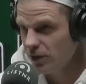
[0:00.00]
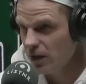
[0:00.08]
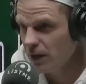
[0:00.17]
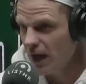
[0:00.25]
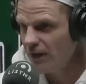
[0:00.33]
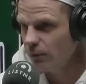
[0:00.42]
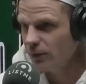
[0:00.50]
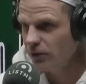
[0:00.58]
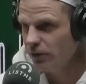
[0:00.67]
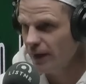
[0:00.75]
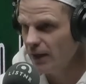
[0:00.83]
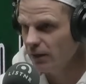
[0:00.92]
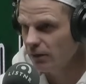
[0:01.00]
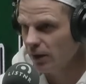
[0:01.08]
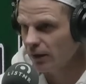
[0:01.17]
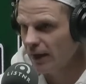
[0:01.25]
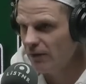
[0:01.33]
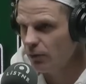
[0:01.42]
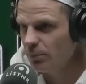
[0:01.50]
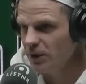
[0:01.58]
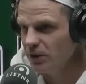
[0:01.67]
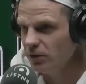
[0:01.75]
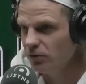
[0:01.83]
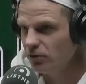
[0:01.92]
it okay that we do that? Like have
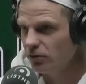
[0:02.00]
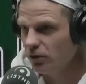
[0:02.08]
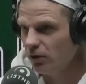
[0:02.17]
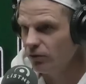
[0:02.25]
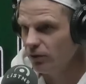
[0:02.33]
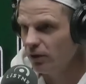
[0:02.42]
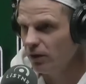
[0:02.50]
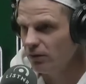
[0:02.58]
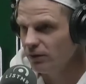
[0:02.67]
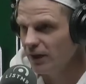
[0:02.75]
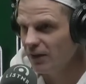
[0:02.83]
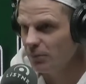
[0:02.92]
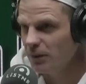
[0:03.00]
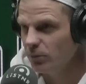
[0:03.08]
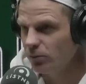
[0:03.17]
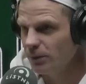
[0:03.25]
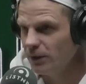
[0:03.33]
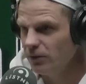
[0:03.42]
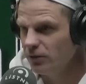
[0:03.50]
opinions on other people's opinions?